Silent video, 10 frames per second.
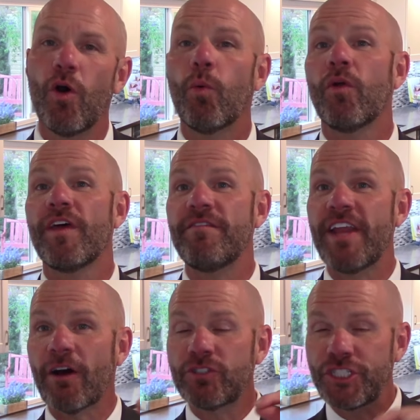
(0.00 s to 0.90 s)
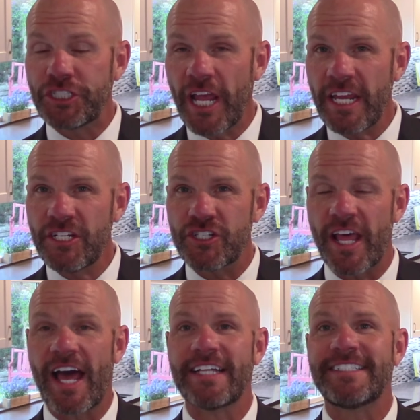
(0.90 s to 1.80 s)
Well, they've now changed
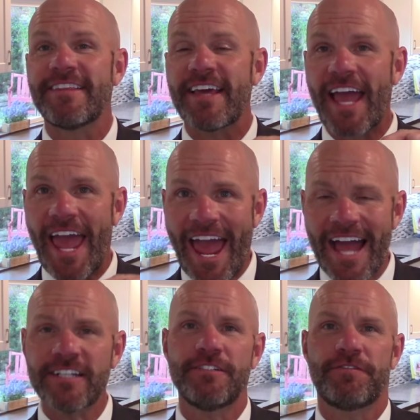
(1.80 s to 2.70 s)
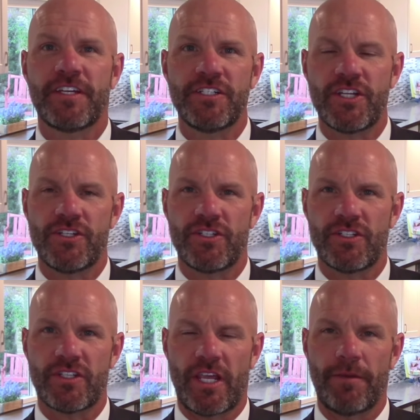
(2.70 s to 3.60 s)
that to the active
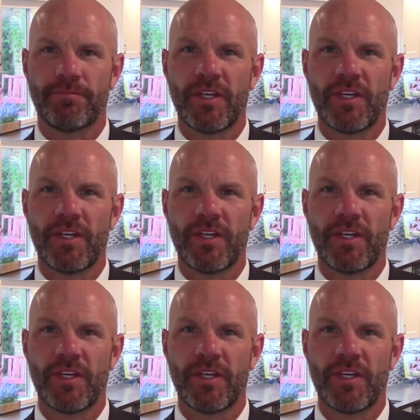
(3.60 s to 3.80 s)
contingency.